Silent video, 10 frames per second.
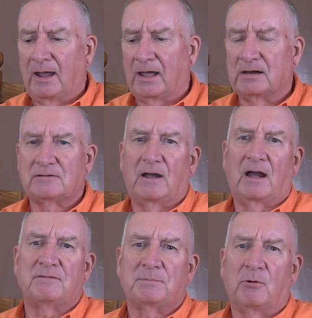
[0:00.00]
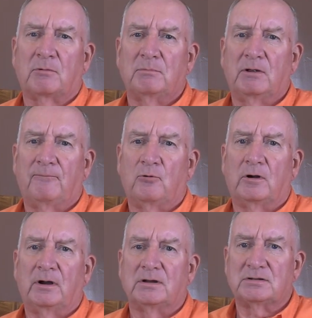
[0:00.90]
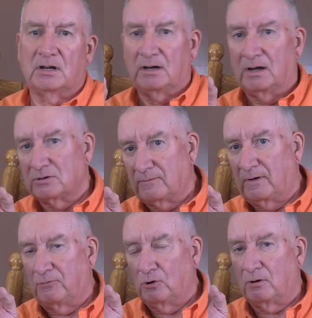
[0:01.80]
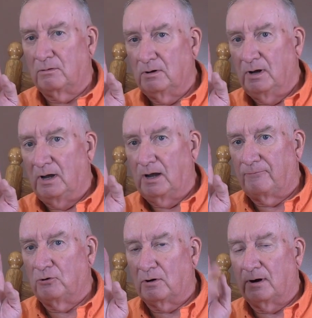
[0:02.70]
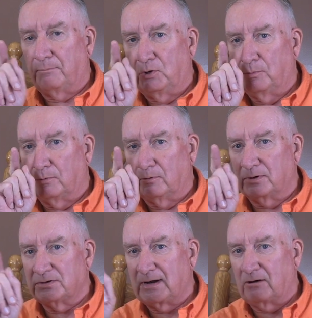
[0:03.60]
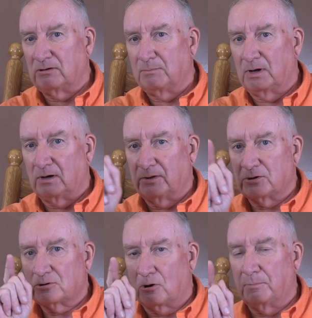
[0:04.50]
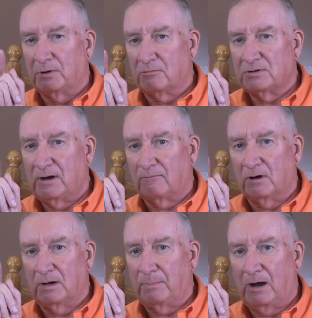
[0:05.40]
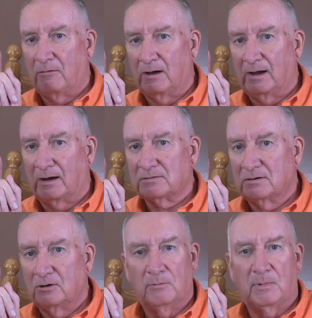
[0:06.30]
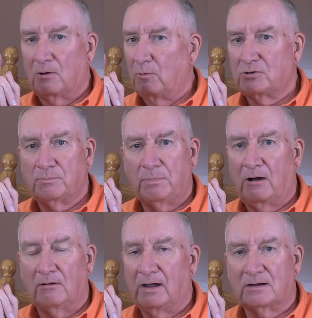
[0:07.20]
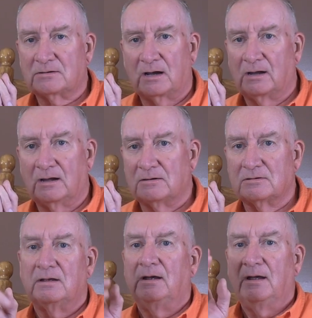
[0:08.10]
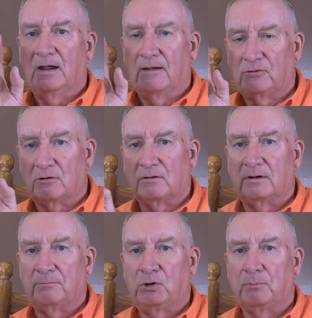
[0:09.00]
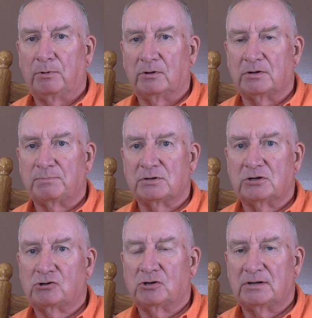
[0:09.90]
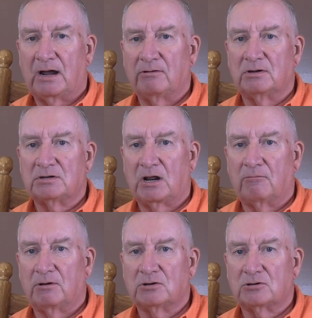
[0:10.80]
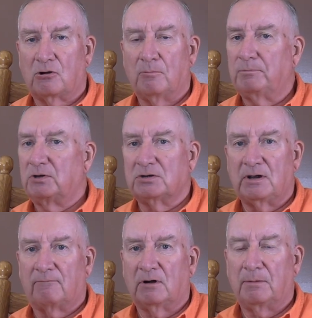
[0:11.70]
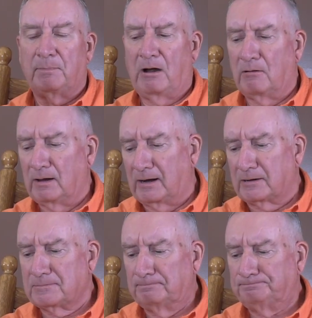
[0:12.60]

And as I've spoken before, is that is if you're if your pupil is down the middle of the scope, there is never any parallax, no matter what your parallax setting is. If your pupil is positioned down the center of the scope, there's never any parallax.